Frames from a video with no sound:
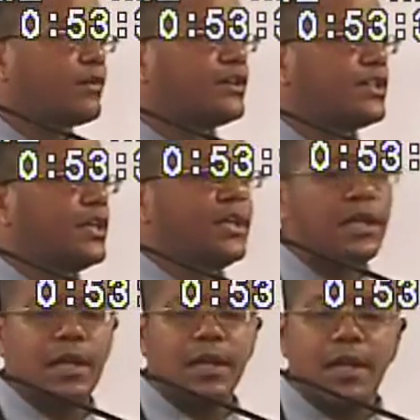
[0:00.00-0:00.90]
Christian.
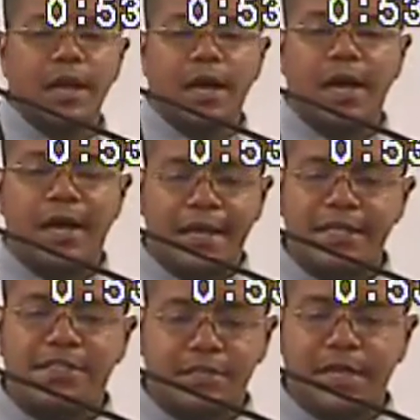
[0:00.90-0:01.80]
Uh,
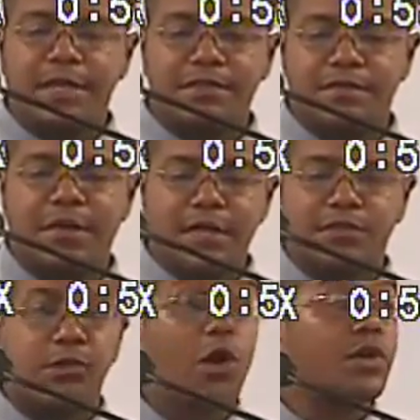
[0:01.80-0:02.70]
he's he's he's
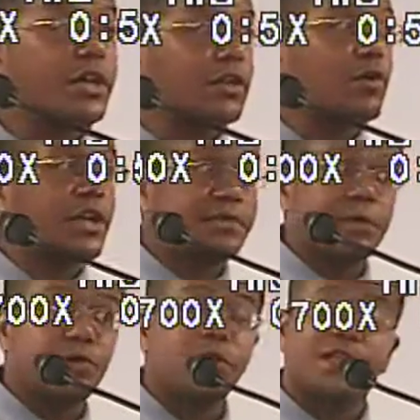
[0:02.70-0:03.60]
grown in the Lord. He's
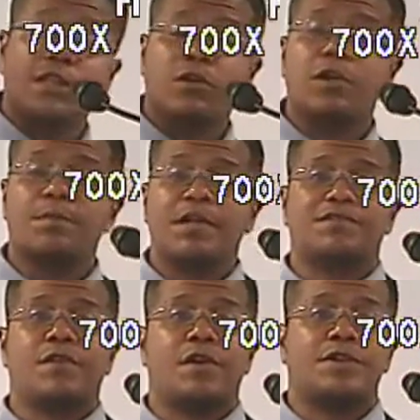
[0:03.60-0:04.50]
matured in the Lord, but as
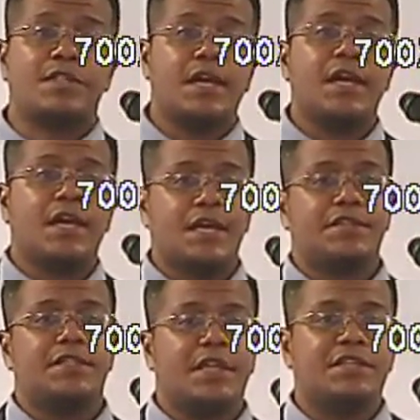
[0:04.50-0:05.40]
far as
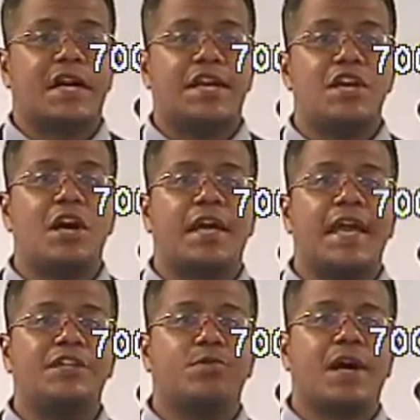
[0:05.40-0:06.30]
he's he's kind of young
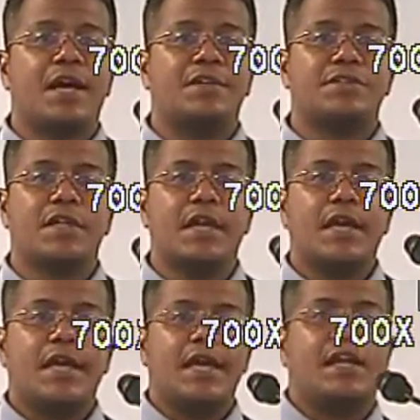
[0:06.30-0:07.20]
age wise,
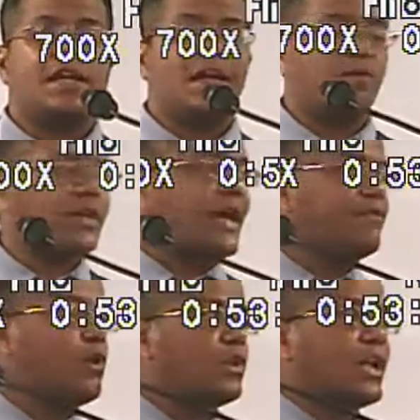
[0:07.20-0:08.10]
he doesn't have, really have
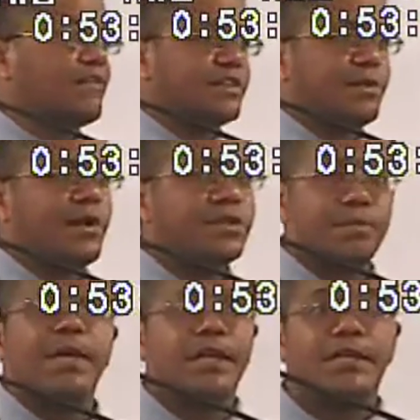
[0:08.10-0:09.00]
a whole lot of experience.
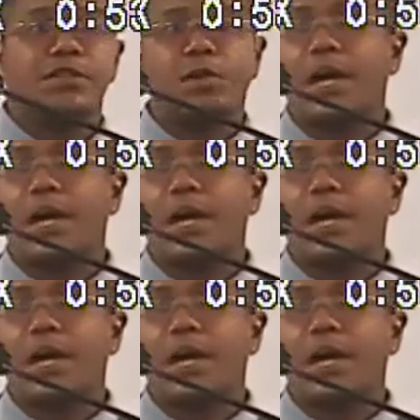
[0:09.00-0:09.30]
But he does know